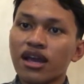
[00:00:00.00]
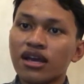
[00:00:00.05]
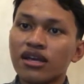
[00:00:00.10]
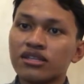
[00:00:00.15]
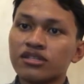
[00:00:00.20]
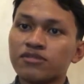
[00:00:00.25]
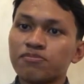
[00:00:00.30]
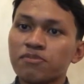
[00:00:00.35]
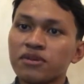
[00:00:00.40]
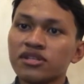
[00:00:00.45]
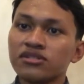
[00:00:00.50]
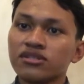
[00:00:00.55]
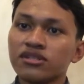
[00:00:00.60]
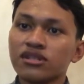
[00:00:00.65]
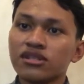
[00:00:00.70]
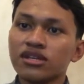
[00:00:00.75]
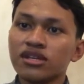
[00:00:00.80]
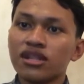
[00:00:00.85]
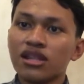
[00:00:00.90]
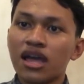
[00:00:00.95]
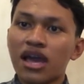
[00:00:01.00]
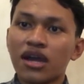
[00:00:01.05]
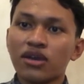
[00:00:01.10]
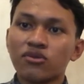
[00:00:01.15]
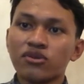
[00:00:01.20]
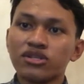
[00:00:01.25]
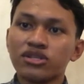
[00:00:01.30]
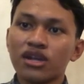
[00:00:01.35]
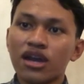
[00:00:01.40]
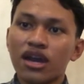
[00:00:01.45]
especially
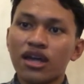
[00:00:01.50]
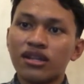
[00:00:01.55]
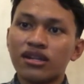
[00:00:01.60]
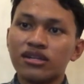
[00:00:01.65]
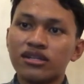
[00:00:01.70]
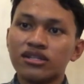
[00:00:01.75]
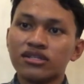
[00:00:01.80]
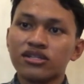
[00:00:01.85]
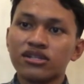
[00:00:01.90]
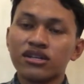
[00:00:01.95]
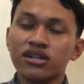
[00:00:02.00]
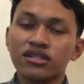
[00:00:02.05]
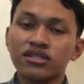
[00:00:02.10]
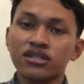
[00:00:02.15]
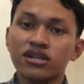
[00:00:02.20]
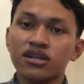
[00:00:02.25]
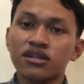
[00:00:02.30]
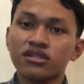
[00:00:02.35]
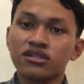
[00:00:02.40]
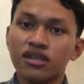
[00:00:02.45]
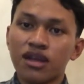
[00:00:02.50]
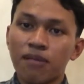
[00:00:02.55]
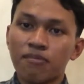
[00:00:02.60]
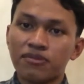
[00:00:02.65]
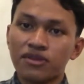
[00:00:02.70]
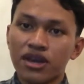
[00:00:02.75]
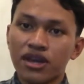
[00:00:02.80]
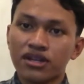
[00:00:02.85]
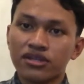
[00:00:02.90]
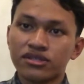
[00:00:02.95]
language and literature
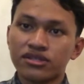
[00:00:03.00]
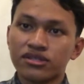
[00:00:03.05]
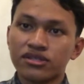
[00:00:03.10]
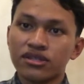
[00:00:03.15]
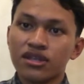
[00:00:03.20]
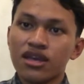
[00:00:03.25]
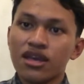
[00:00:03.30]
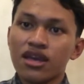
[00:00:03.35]
subjects.